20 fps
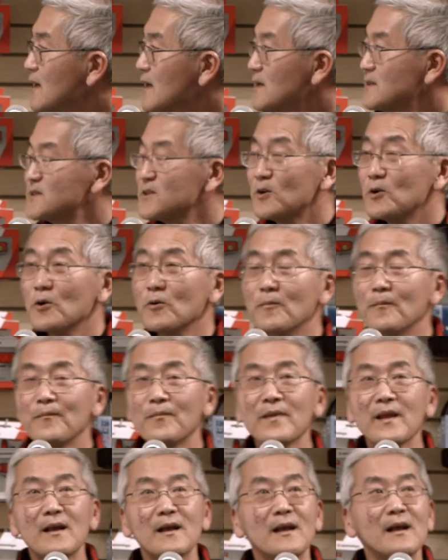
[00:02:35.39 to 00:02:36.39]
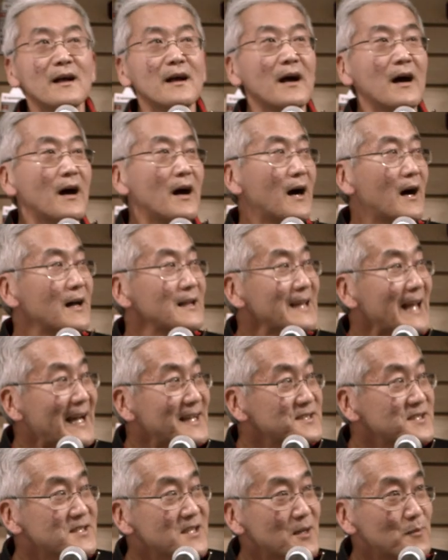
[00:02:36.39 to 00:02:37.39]
So, uh,
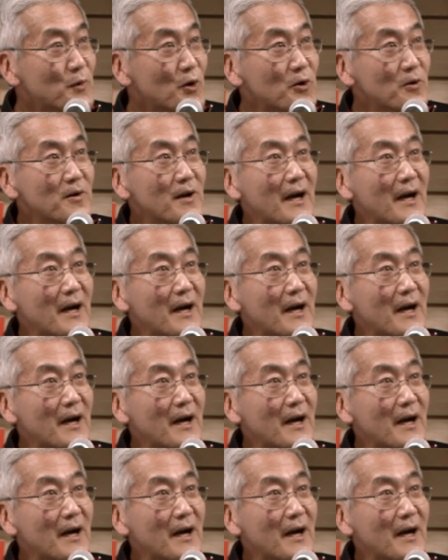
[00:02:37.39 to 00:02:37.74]
last summer,